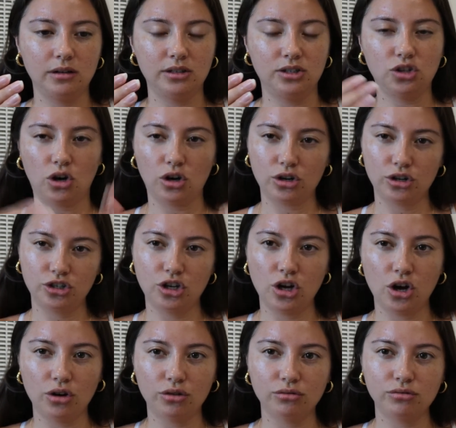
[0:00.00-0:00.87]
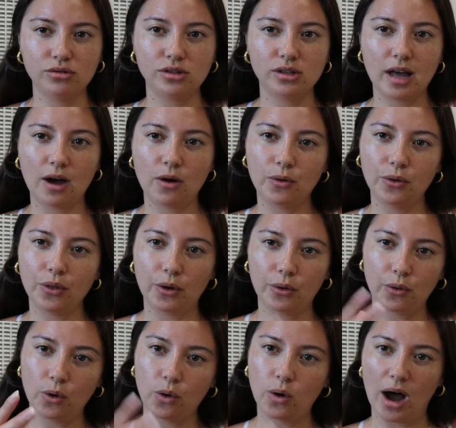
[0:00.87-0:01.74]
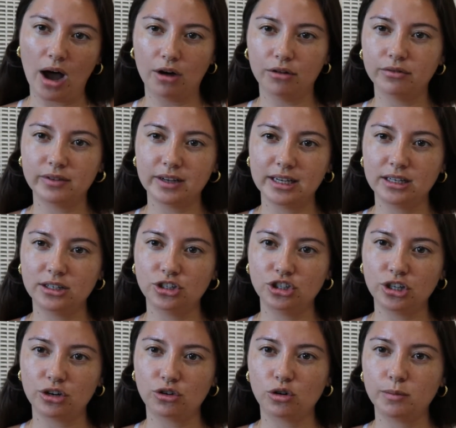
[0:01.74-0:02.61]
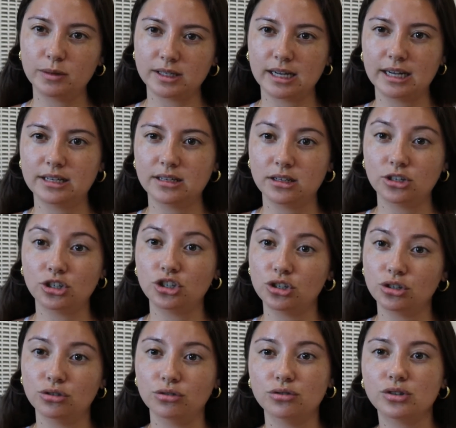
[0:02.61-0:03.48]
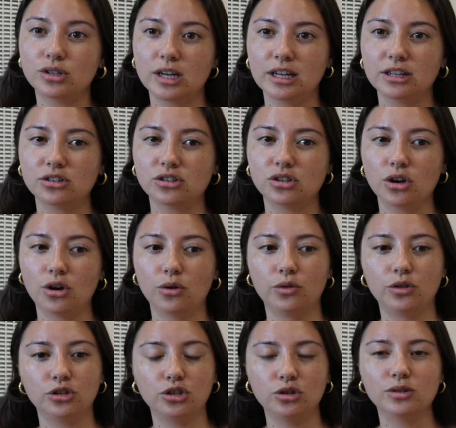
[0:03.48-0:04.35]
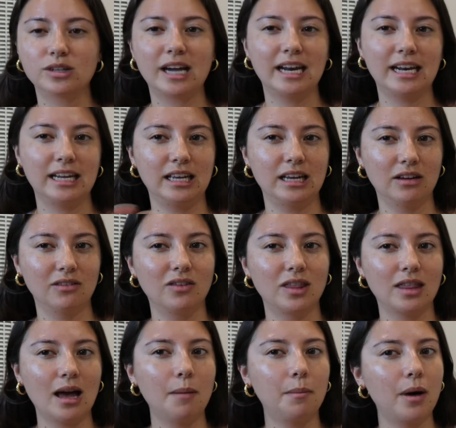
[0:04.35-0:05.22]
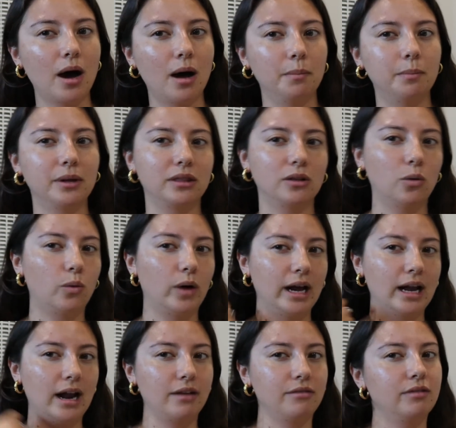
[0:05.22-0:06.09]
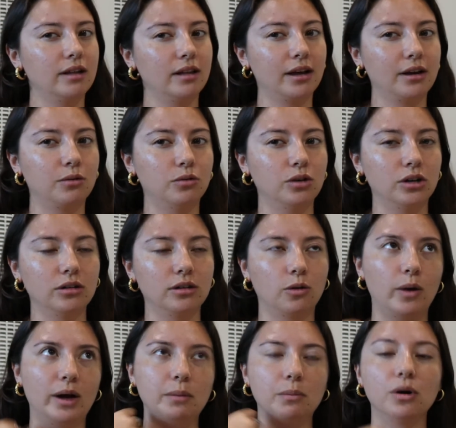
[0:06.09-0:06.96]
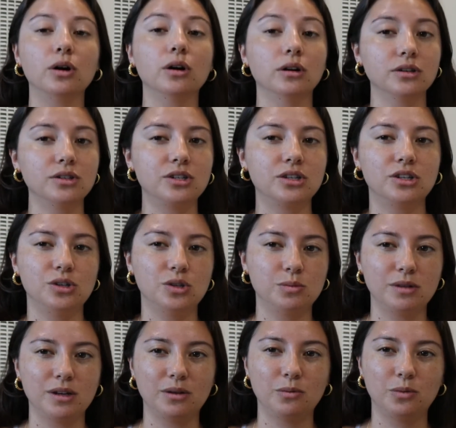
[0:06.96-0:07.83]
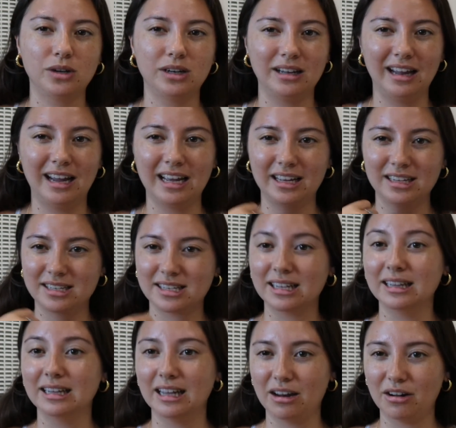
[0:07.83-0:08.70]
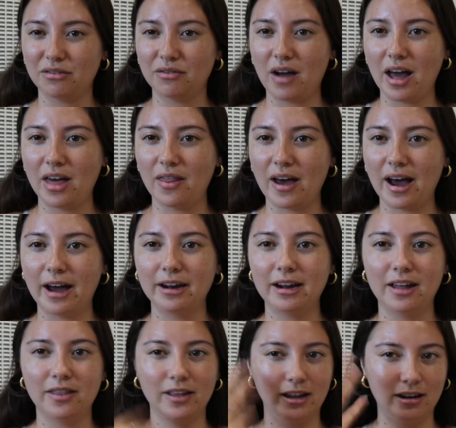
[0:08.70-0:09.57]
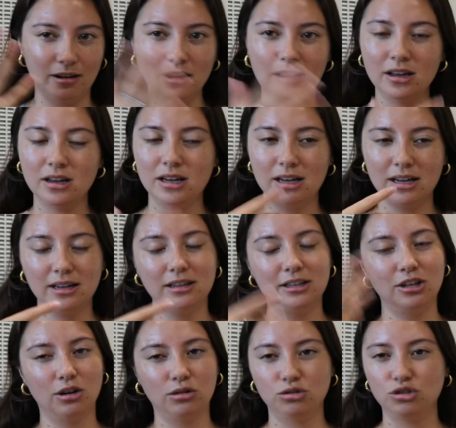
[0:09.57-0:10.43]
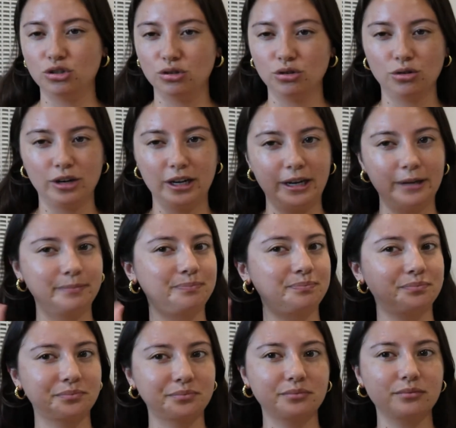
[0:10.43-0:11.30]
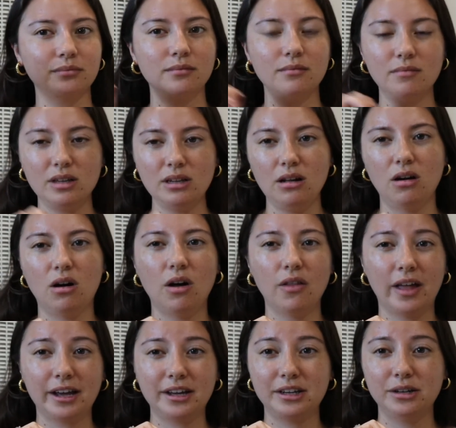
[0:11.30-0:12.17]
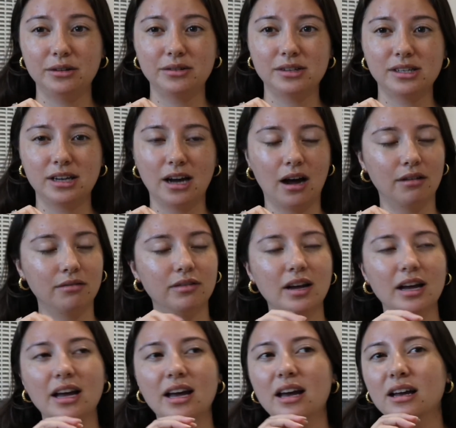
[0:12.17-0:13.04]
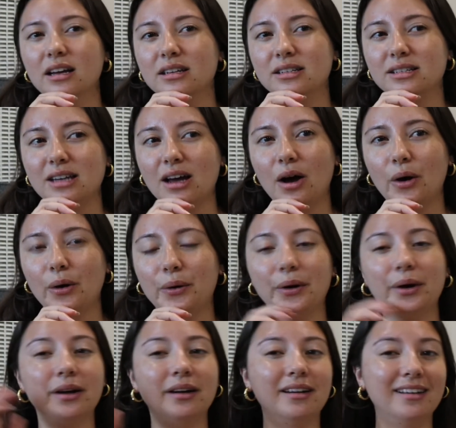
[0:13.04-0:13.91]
dark tones the the whole outfit in general besides the shoes and so the shoes kind of give it that pop but the white I feel like the white purse excuse me would like solidify that and then you know jewelry all that cute stuff so